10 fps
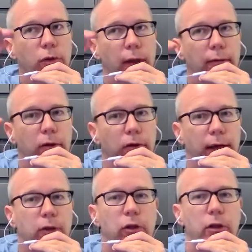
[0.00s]
And so those
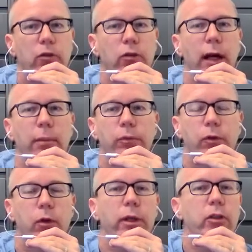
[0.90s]
levels actually
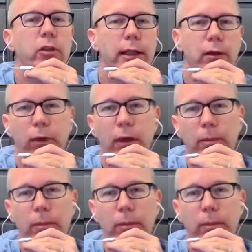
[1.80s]
drop sequentially